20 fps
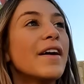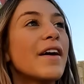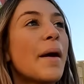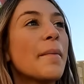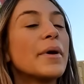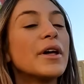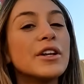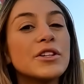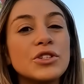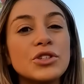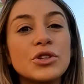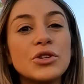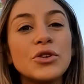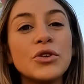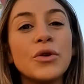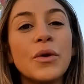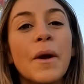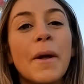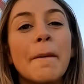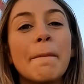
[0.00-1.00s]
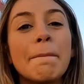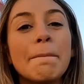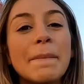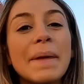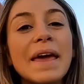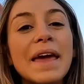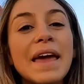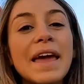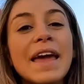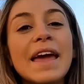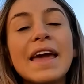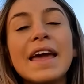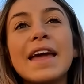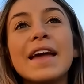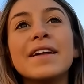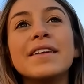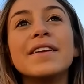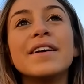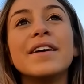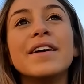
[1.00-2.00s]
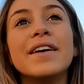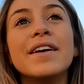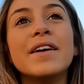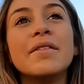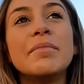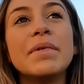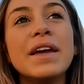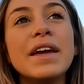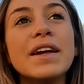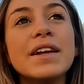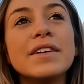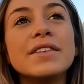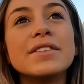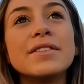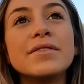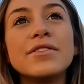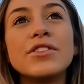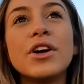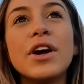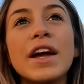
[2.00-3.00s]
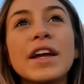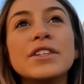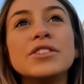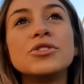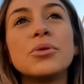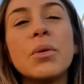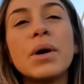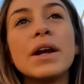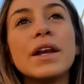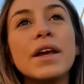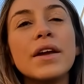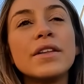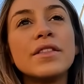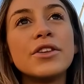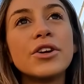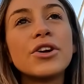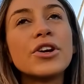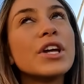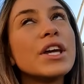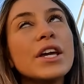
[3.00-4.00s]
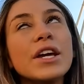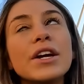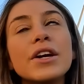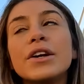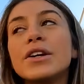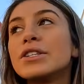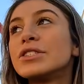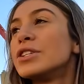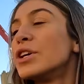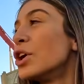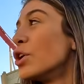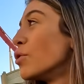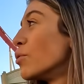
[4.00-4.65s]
I'm gonna do me in 30 years